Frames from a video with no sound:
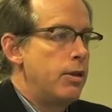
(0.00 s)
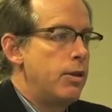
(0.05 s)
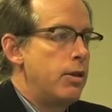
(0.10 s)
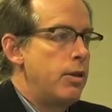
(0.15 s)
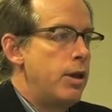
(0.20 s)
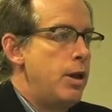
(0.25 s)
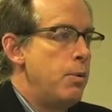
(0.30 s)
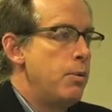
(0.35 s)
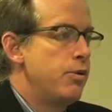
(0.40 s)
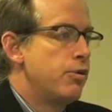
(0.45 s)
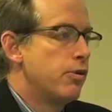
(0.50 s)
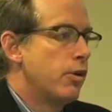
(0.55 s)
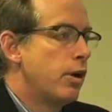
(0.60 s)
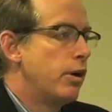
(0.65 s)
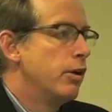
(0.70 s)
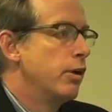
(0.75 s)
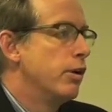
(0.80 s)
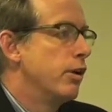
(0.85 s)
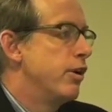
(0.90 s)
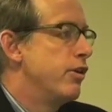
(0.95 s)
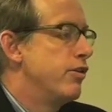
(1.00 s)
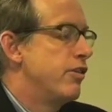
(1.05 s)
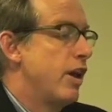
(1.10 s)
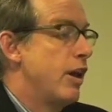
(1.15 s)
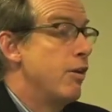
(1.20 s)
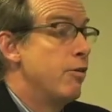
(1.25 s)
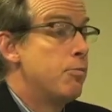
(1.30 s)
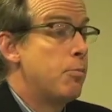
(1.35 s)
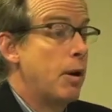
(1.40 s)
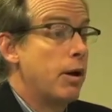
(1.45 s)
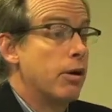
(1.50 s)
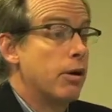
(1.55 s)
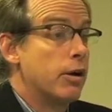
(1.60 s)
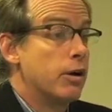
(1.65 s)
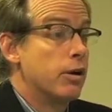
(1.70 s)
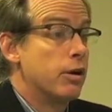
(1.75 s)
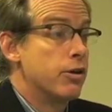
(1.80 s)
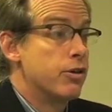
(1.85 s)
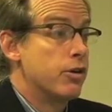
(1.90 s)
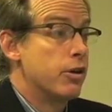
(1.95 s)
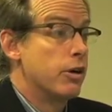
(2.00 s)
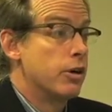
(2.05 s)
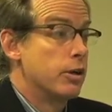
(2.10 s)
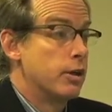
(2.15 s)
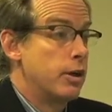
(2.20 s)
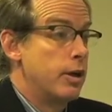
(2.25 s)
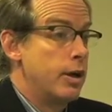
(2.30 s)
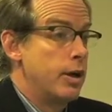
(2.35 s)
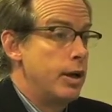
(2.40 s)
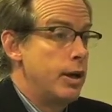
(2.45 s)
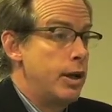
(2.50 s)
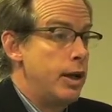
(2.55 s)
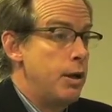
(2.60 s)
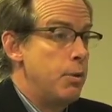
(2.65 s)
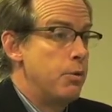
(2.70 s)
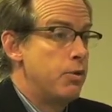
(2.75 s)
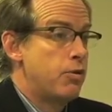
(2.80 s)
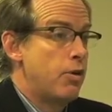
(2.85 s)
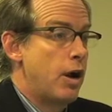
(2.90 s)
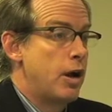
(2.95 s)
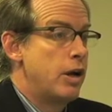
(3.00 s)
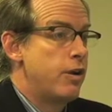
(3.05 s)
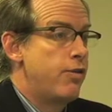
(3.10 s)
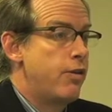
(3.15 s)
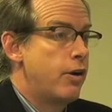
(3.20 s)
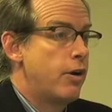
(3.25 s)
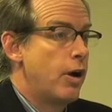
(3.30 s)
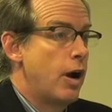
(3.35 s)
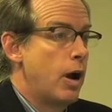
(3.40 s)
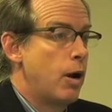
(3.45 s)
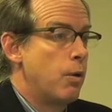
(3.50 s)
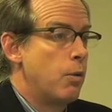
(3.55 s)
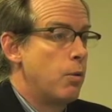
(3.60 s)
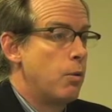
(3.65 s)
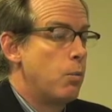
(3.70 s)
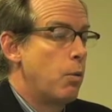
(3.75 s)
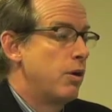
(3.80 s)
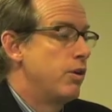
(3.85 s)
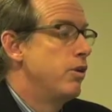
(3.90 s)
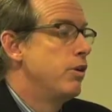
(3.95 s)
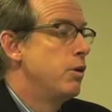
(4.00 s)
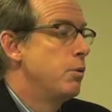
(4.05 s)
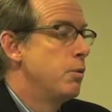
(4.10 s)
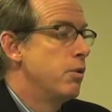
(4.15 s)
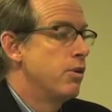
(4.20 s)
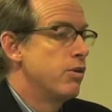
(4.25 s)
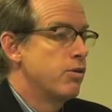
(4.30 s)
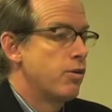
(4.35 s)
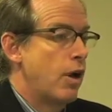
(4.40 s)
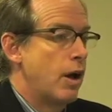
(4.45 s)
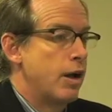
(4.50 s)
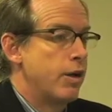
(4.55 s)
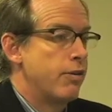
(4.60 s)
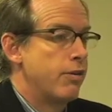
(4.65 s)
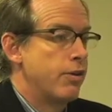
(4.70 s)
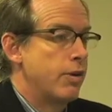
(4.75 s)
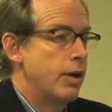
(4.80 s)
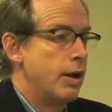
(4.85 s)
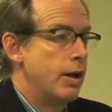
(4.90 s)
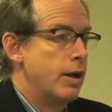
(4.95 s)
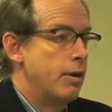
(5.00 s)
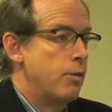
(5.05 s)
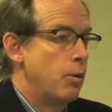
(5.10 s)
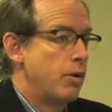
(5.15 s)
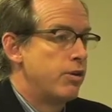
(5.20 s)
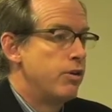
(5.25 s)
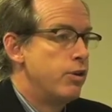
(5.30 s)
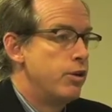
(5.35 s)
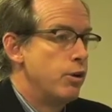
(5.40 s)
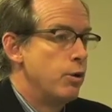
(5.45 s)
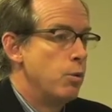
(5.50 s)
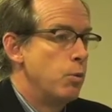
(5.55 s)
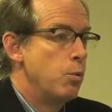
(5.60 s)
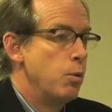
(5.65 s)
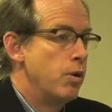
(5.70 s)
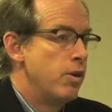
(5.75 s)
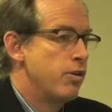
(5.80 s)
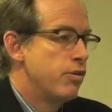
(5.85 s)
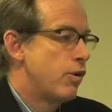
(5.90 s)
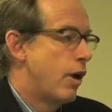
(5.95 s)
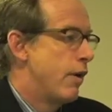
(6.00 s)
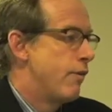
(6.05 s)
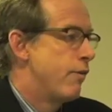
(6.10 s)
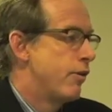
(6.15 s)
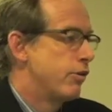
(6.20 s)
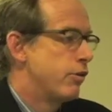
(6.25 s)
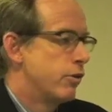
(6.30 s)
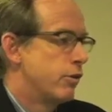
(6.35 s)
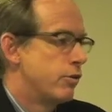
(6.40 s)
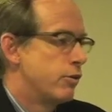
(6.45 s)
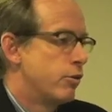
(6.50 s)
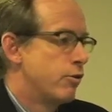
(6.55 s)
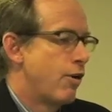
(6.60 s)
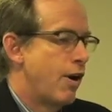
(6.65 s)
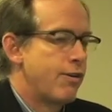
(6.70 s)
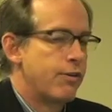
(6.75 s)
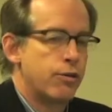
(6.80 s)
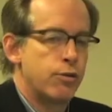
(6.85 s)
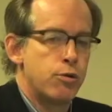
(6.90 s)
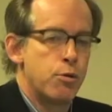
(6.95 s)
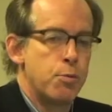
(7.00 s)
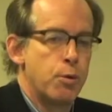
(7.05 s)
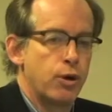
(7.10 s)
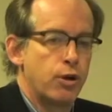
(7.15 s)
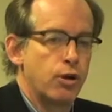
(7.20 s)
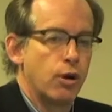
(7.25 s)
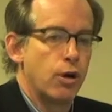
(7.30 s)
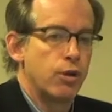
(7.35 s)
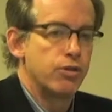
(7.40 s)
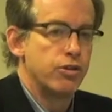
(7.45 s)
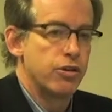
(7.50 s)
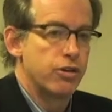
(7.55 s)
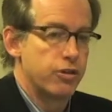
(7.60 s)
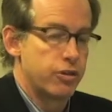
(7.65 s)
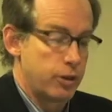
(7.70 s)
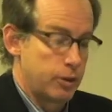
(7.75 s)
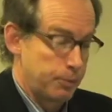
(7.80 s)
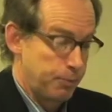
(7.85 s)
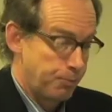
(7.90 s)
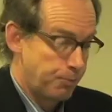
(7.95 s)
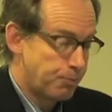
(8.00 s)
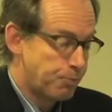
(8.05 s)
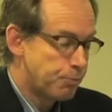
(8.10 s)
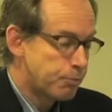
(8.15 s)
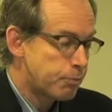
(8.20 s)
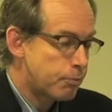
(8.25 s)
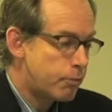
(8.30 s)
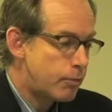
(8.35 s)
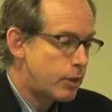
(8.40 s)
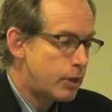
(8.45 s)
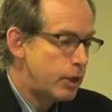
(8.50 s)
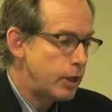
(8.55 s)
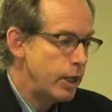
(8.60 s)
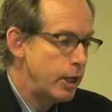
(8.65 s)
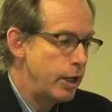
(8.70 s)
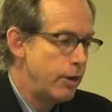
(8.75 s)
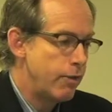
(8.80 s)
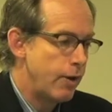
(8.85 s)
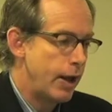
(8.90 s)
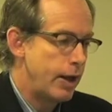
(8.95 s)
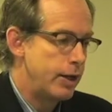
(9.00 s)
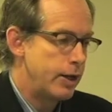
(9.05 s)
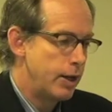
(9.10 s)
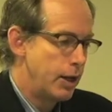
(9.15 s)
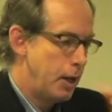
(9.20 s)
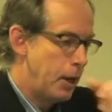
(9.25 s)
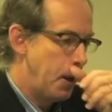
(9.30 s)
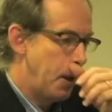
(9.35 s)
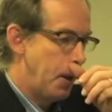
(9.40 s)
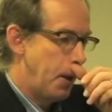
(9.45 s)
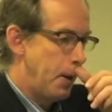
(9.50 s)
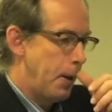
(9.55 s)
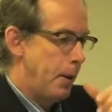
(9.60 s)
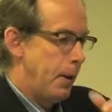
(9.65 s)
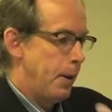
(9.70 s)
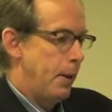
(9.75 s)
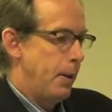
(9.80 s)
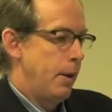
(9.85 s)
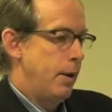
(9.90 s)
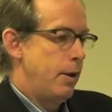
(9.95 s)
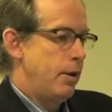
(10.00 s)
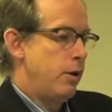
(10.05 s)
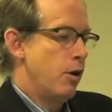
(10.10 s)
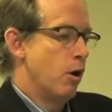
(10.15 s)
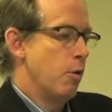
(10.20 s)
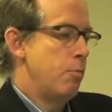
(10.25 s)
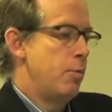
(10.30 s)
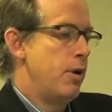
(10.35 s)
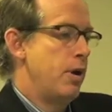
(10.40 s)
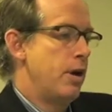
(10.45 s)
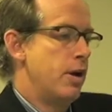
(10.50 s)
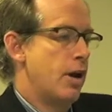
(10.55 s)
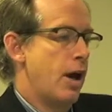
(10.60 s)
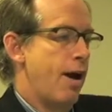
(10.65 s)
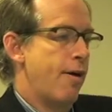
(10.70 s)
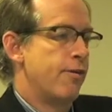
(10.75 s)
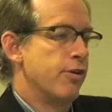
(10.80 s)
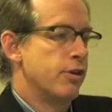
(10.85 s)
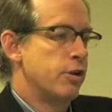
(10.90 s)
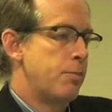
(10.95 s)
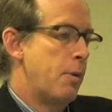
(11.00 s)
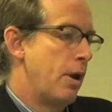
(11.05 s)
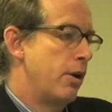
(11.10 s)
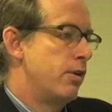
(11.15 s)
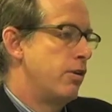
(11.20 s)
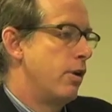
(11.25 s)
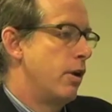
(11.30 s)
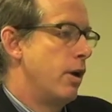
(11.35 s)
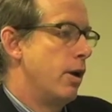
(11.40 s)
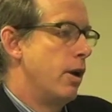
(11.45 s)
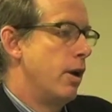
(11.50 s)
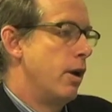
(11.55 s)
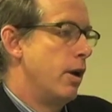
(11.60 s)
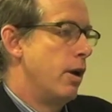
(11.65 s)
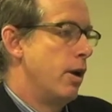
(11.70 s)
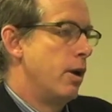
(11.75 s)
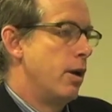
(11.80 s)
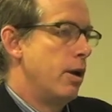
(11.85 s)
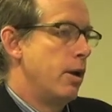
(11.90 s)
he was literally saved by literature. He was trying to figure out what to do with his life and what to do with his life as a survivor of tuberculosis. He read European novels about uh,